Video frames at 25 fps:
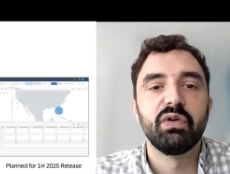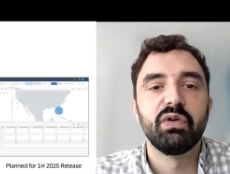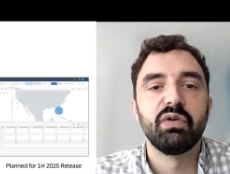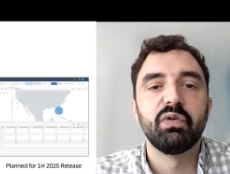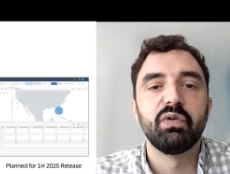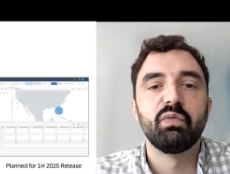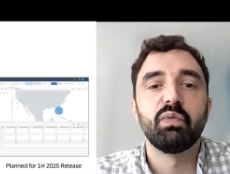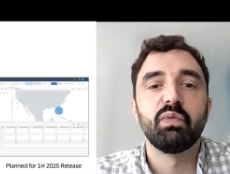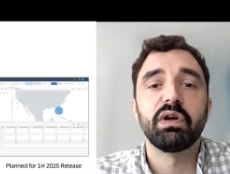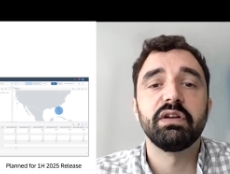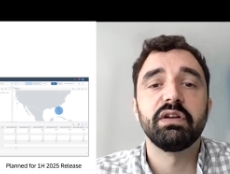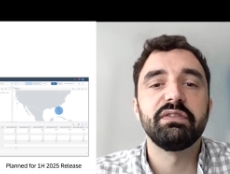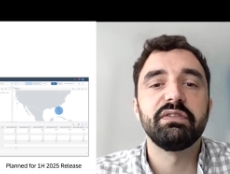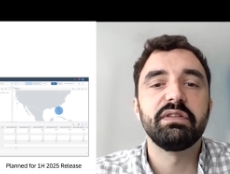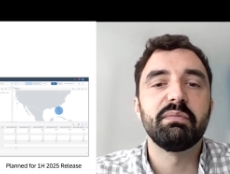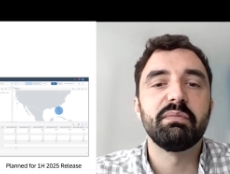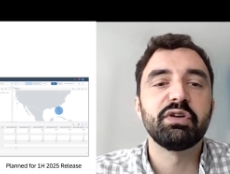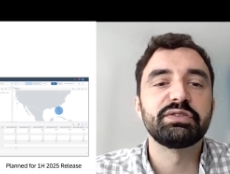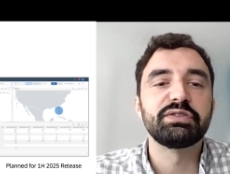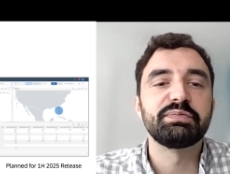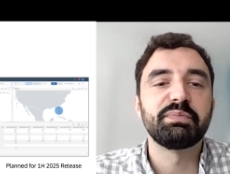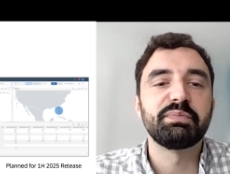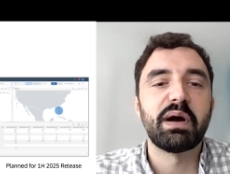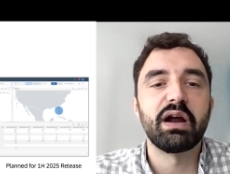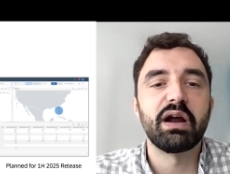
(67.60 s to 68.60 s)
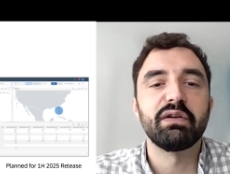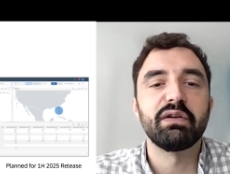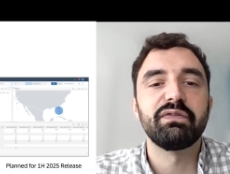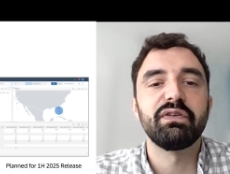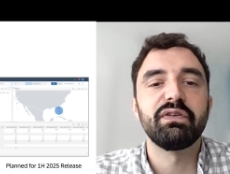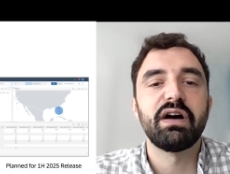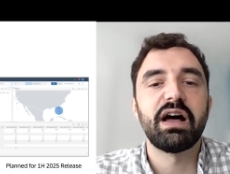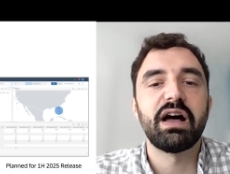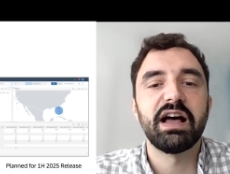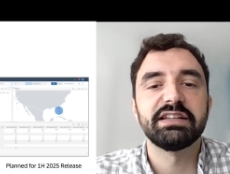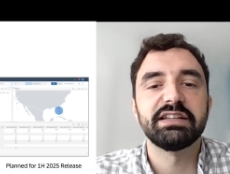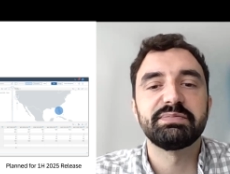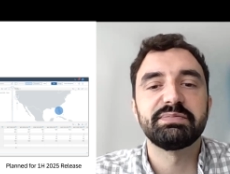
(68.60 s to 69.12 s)
One of the most powerful
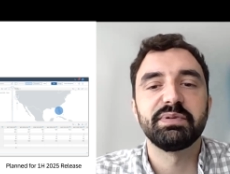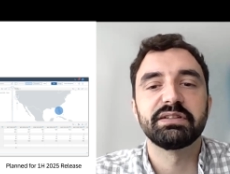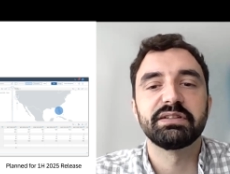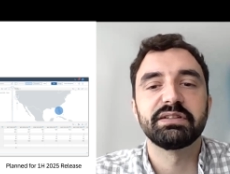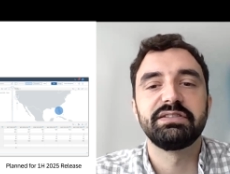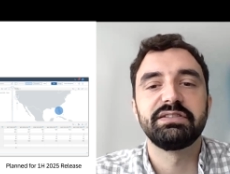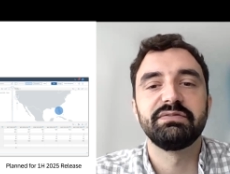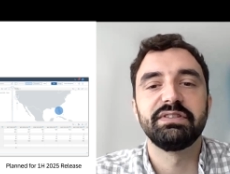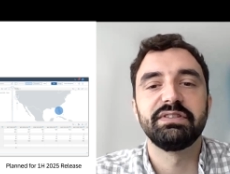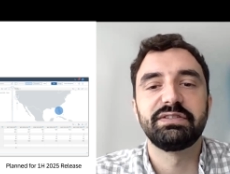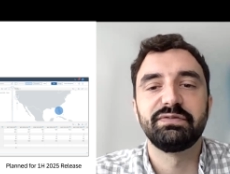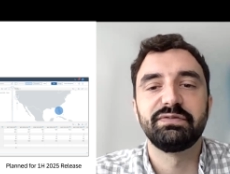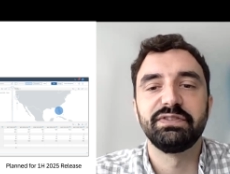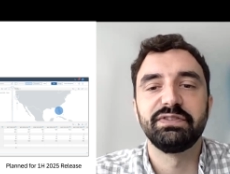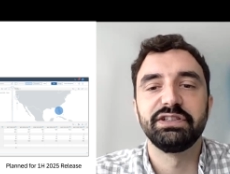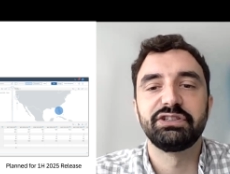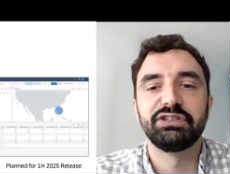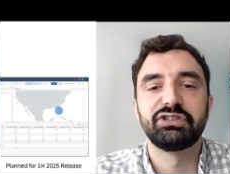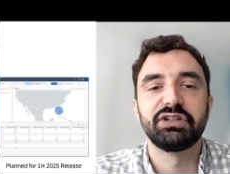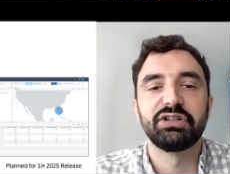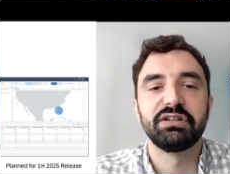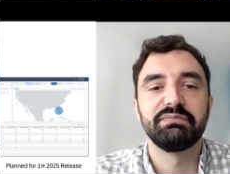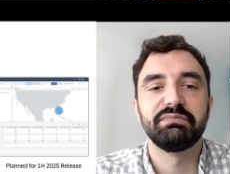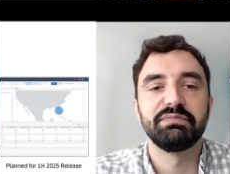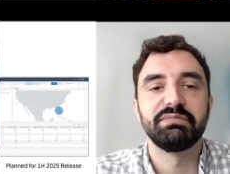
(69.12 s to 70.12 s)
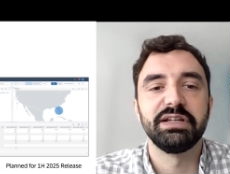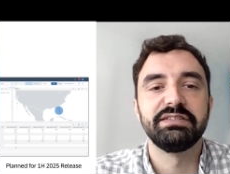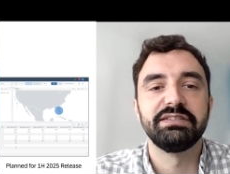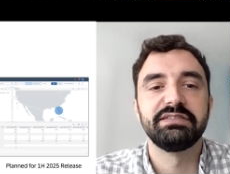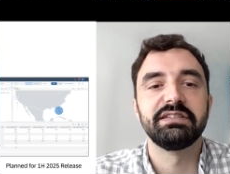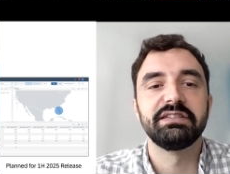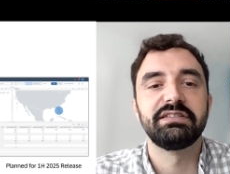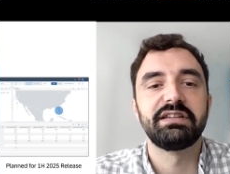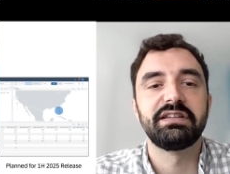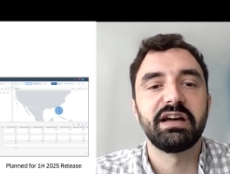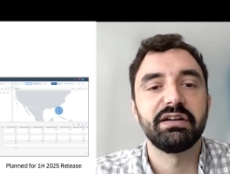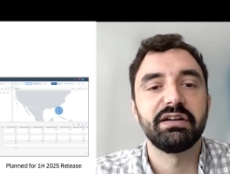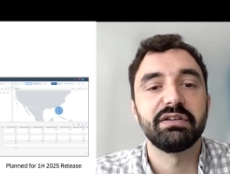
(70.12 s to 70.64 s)
aspects of this feature is
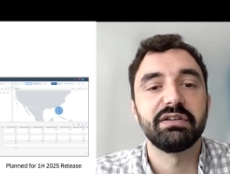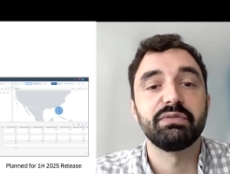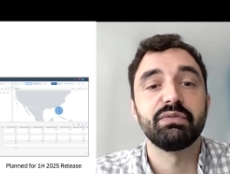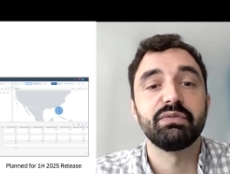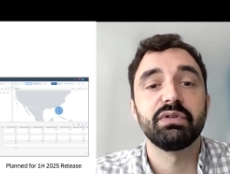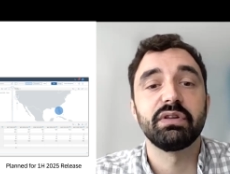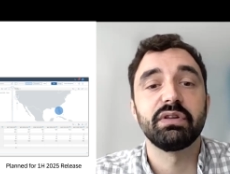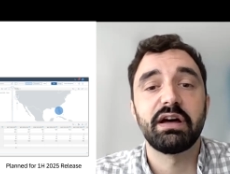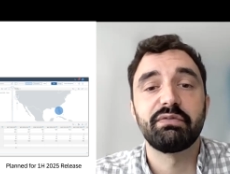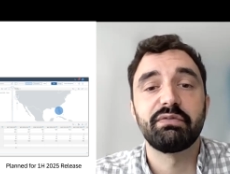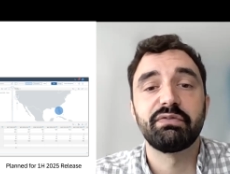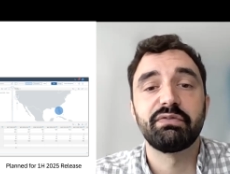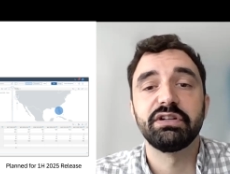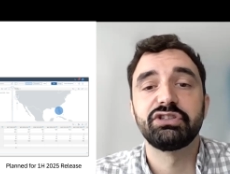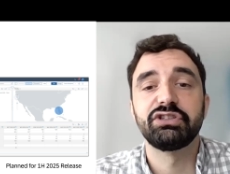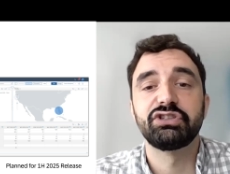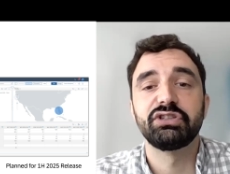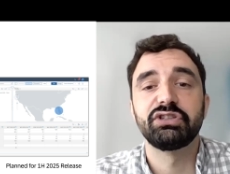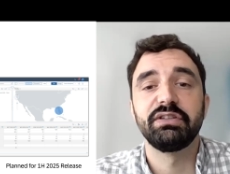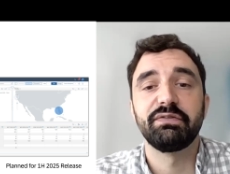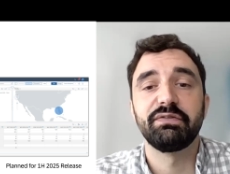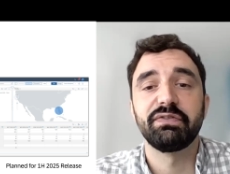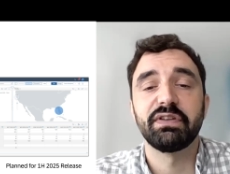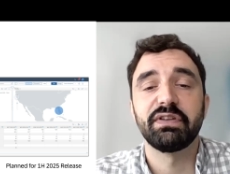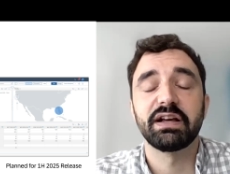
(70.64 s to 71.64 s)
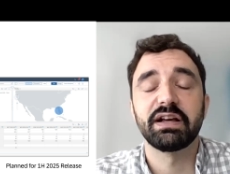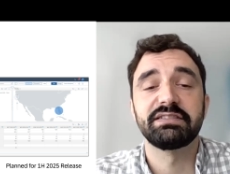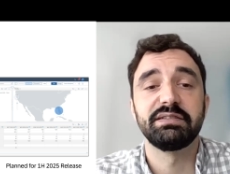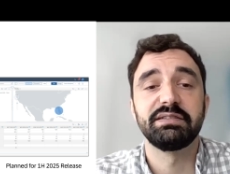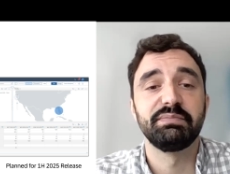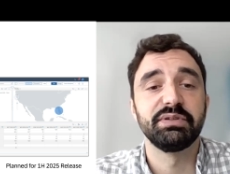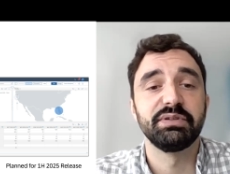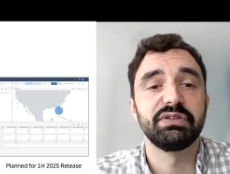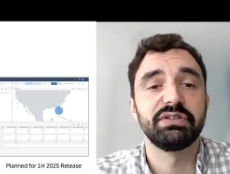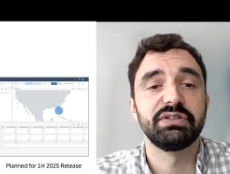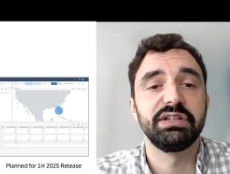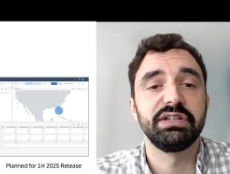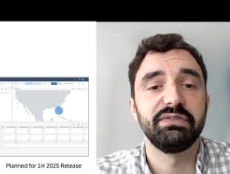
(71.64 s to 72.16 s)
that it will leverage the
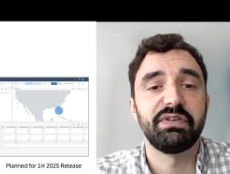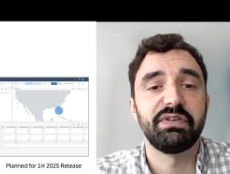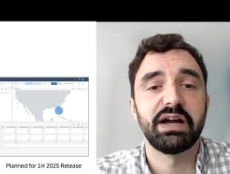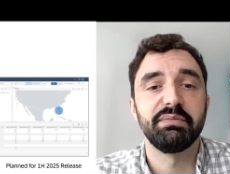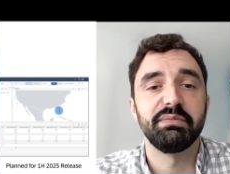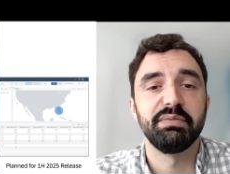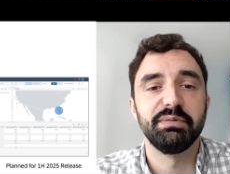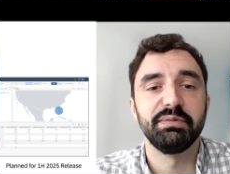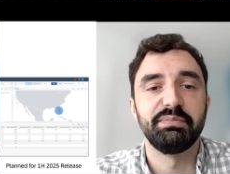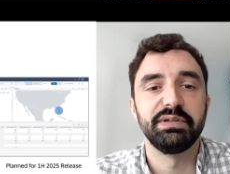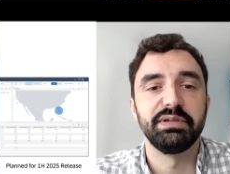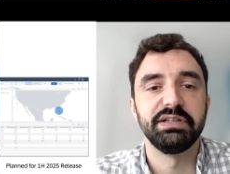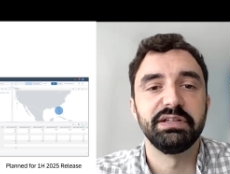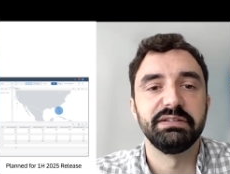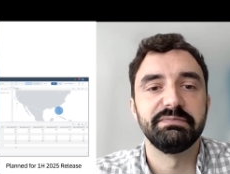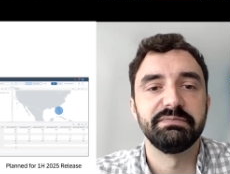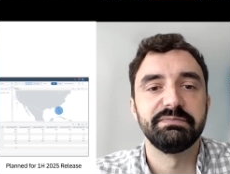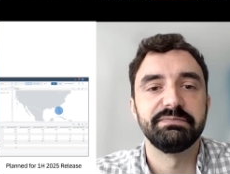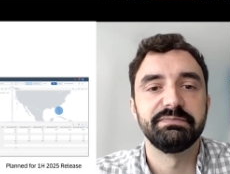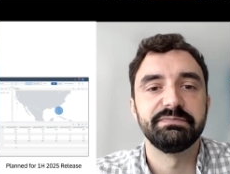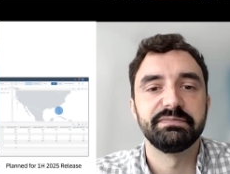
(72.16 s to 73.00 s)
flexibility of I B P.